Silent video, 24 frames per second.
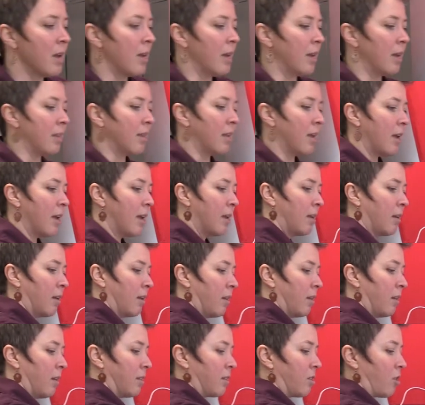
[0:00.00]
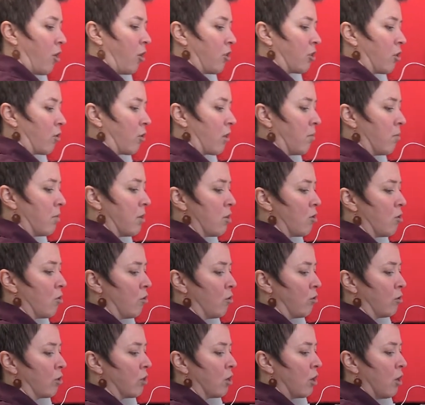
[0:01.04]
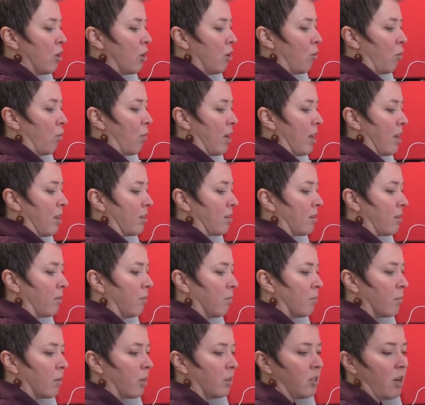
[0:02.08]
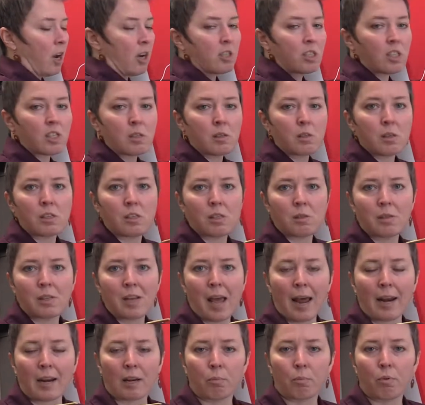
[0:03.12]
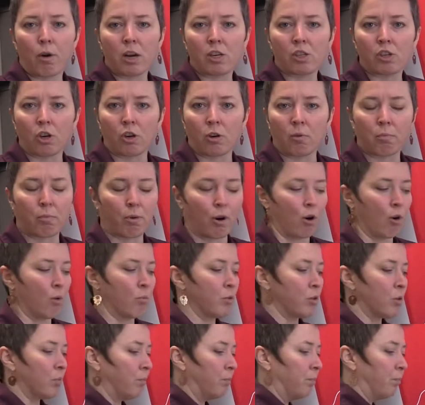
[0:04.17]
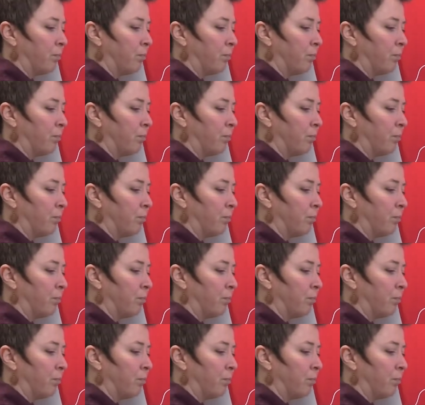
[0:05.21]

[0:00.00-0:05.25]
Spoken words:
And then this also can be used with duct static pressure probes.